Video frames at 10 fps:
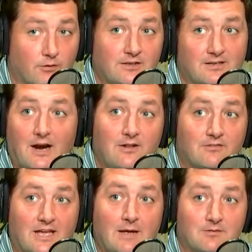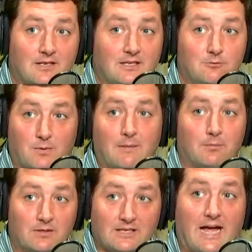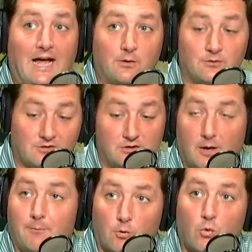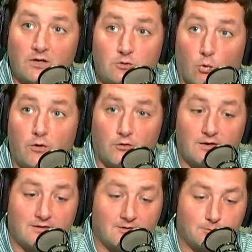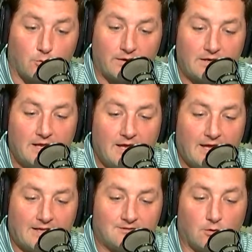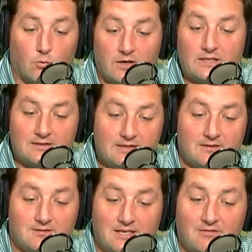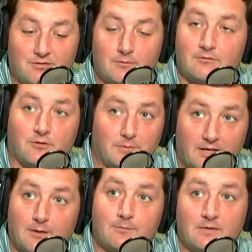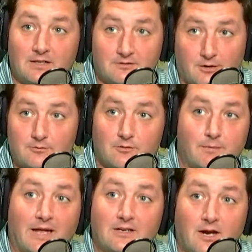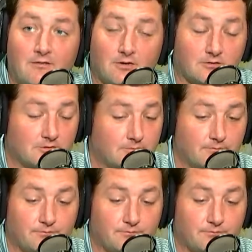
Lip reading: for the entirety of camp, said he's probably the guy who's the number one corner at this point. And so what do you need to see from him in terms of man coverage?